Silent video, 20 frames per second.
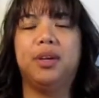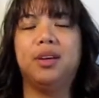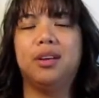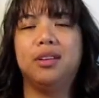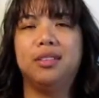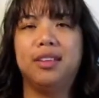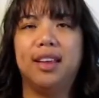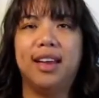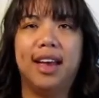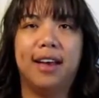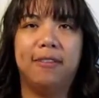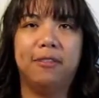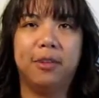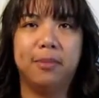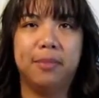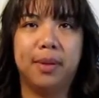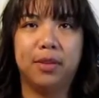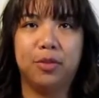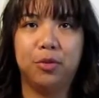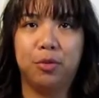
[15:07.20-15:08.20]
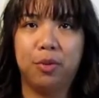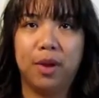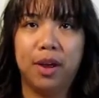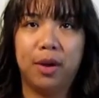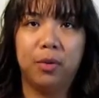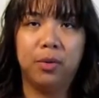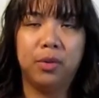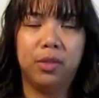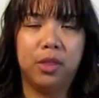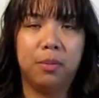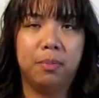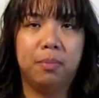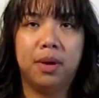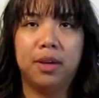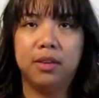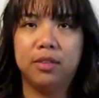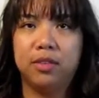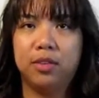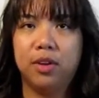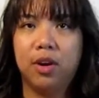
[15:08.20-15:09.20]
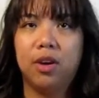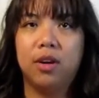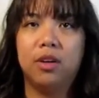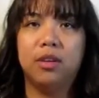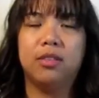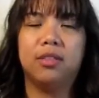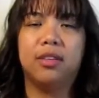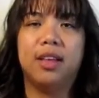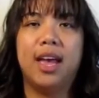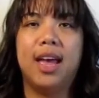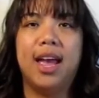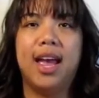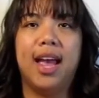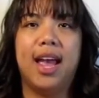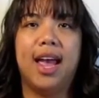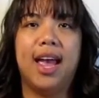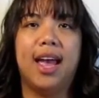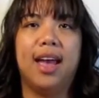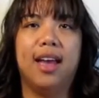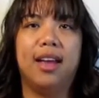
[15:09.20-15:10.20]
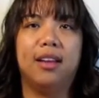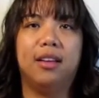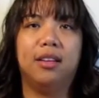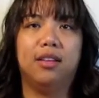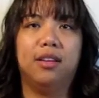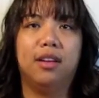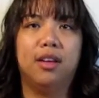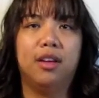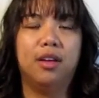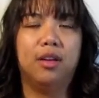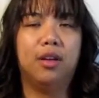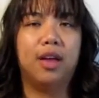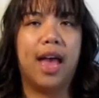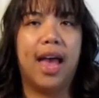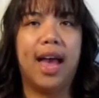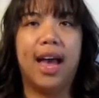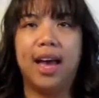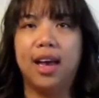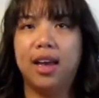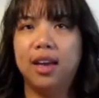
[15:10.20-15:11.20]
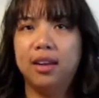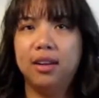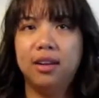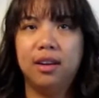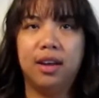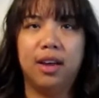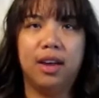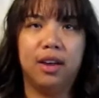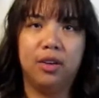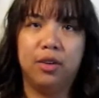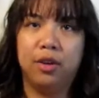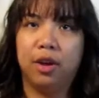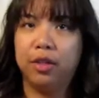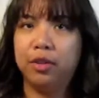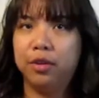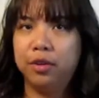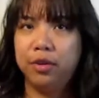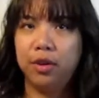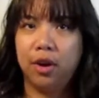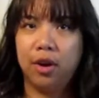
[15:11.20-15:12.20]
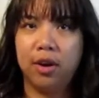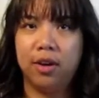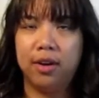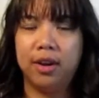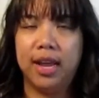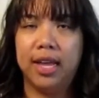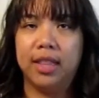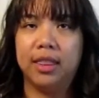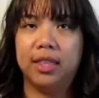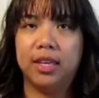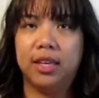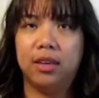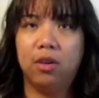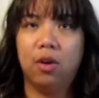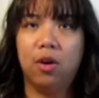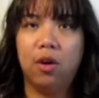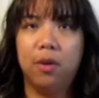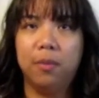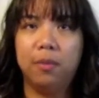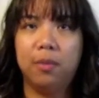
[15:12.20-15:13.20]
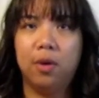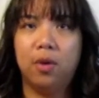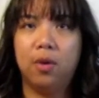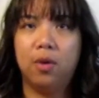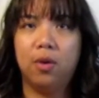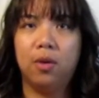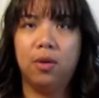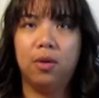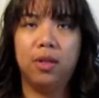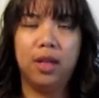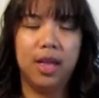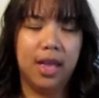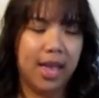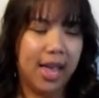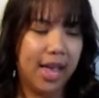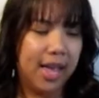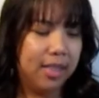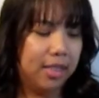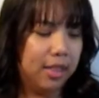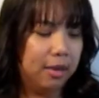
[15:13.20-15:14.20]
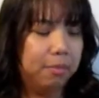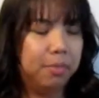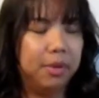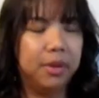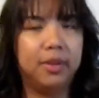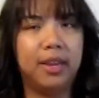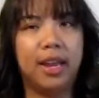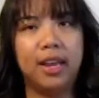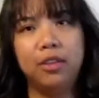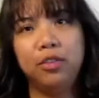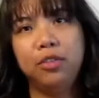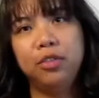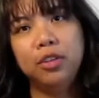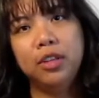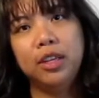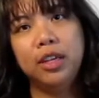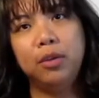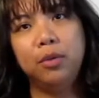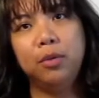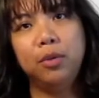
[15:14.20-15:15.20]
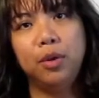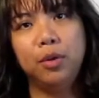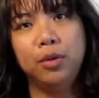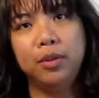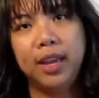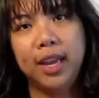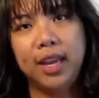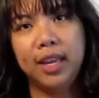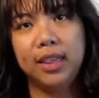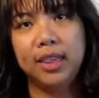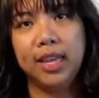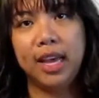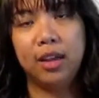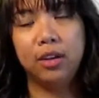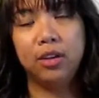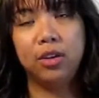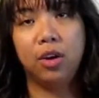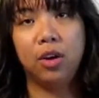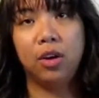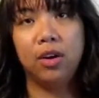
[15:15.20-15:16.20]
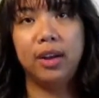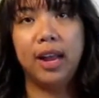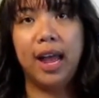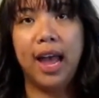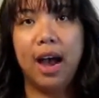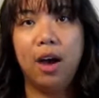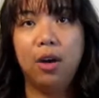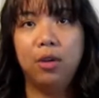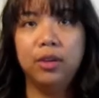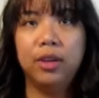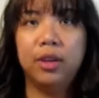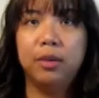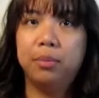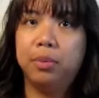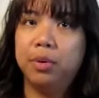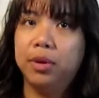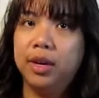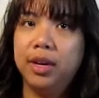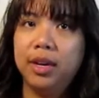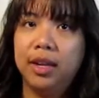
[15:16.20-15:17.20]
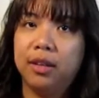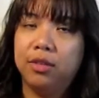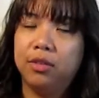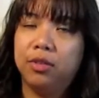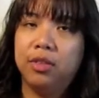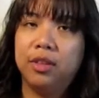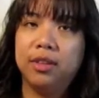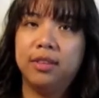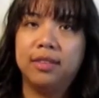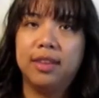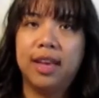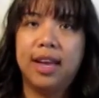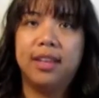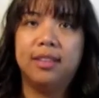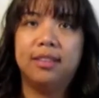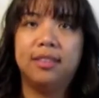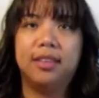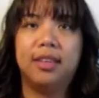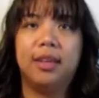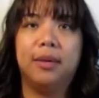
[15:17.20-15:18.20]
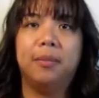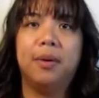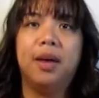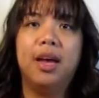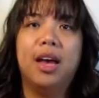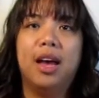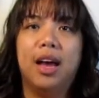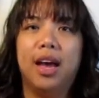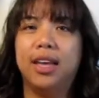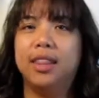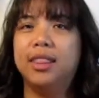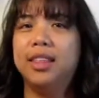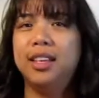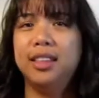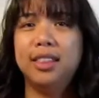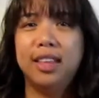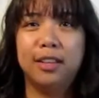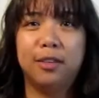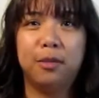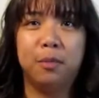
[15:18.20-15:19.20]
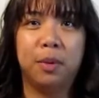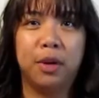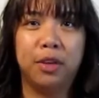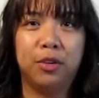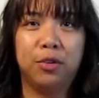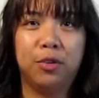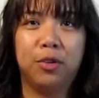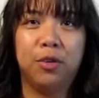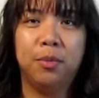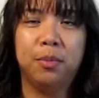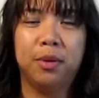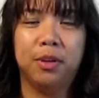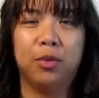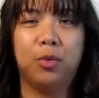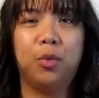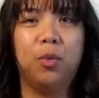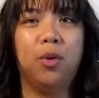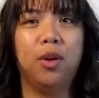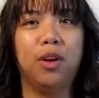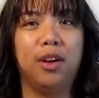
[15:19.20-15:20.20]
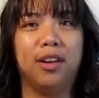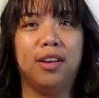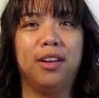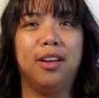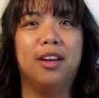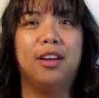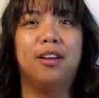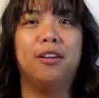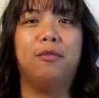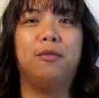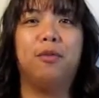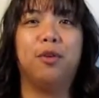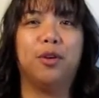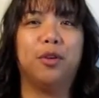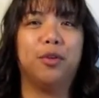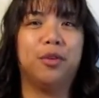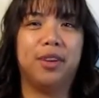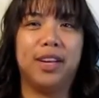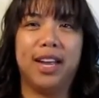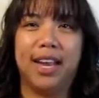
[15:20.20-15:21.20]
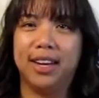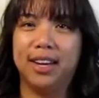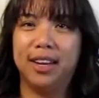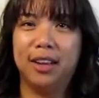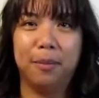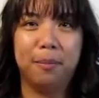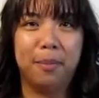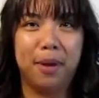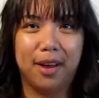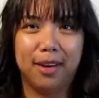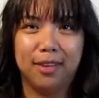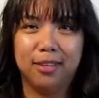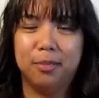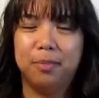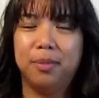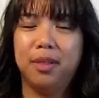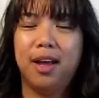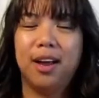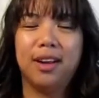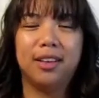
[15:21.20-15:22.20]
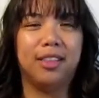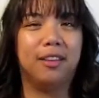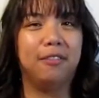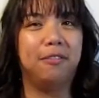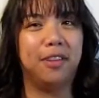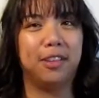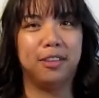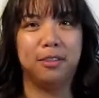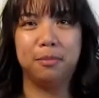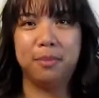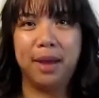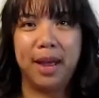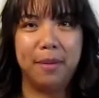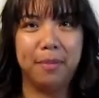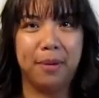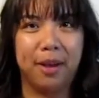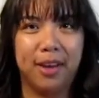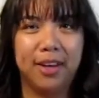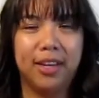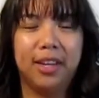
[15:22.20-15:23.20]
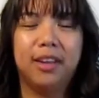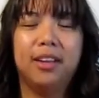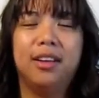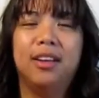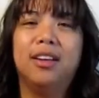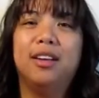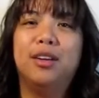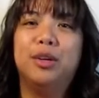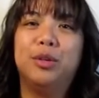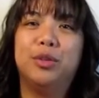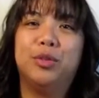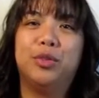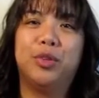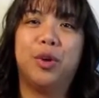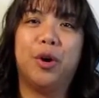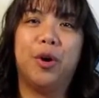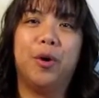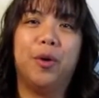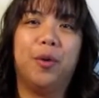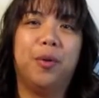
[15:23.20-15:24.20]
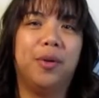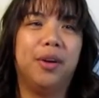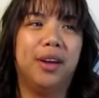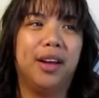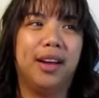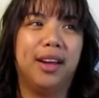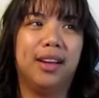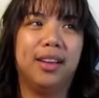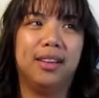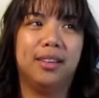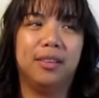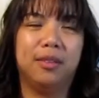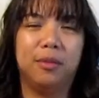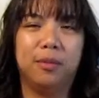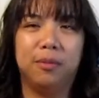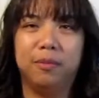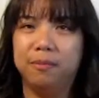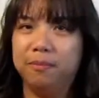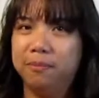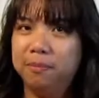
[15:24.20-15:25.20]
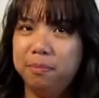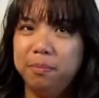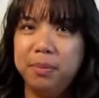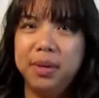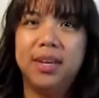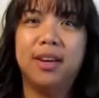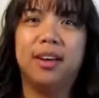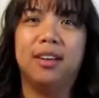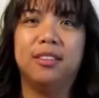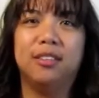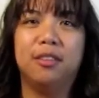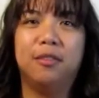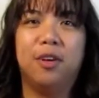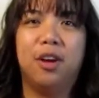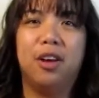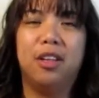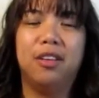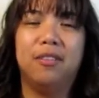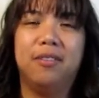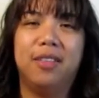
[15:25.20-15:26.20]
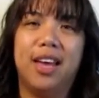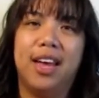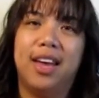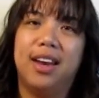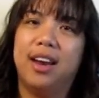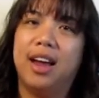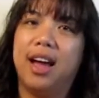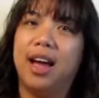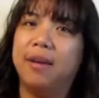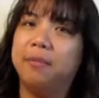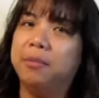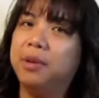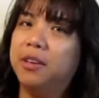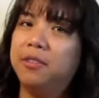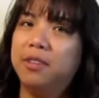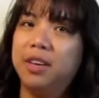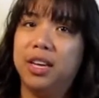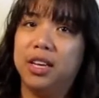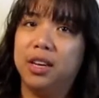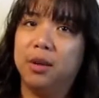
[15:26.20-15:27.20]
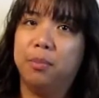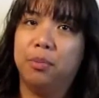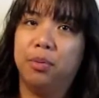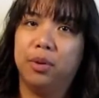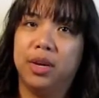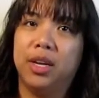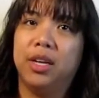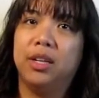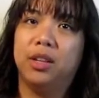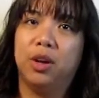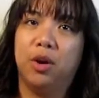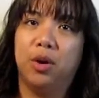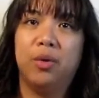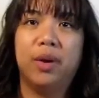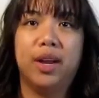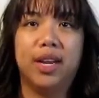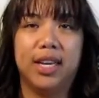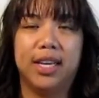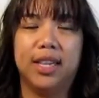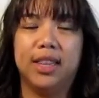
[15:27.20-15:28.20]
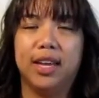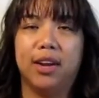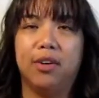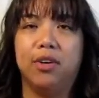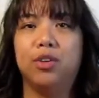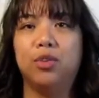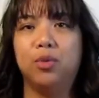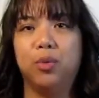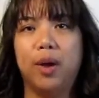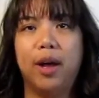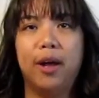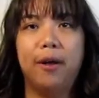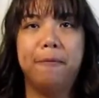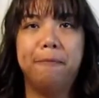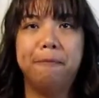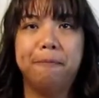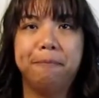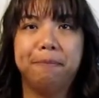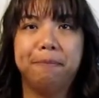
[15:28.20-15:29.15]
because I have to mess around with the bust darts and add another dart at the armhole and then potentially rotate that dart out and put it into the side seam, I think that's much too much work for creating a bodice block that fits my body. So because of all of that, I'm giving it a pretty low rating there as well.